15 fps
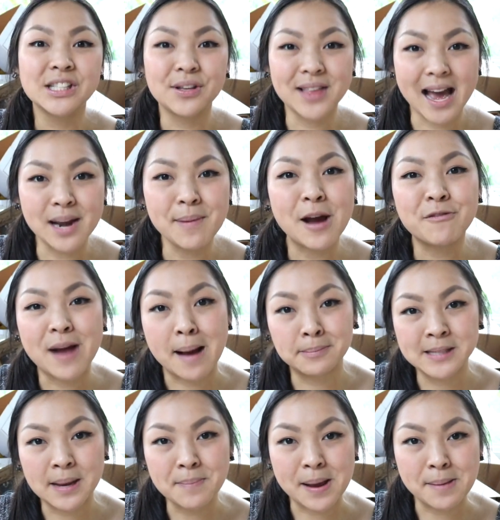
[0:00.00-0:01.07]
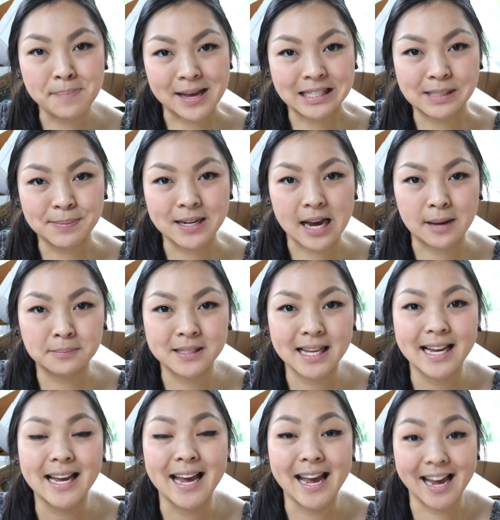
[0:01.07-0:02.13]
So that about wraps up my basement
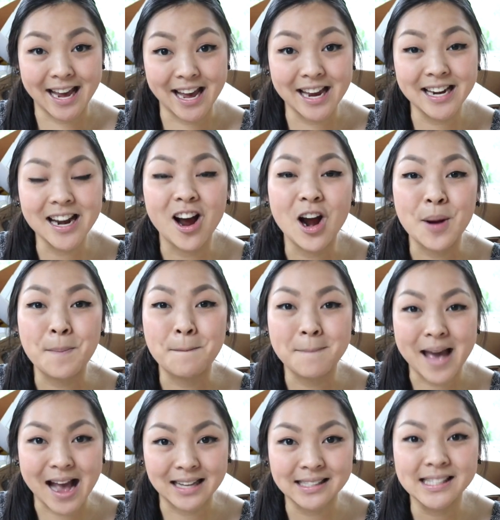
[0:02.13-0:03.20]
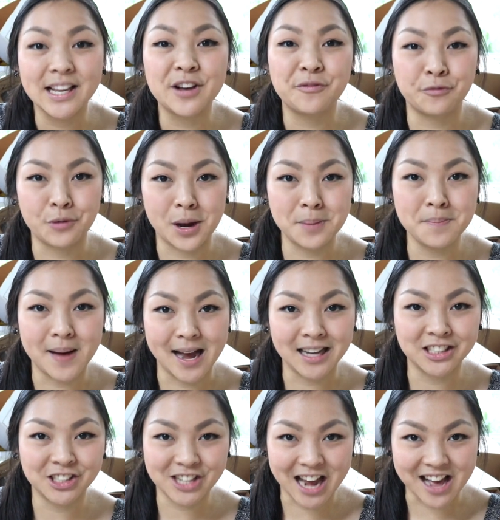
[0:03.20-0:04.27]
update and our massive
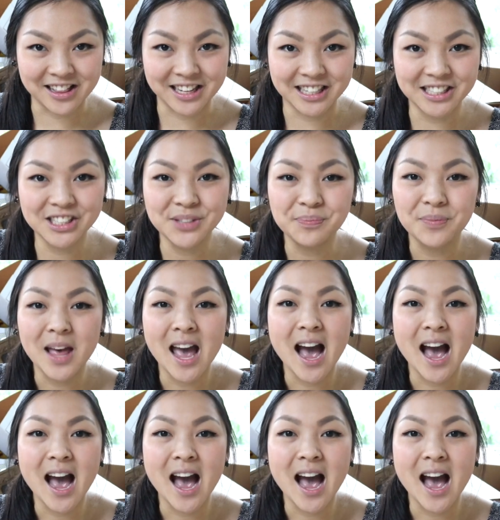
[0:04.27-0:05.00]
1-box challenge.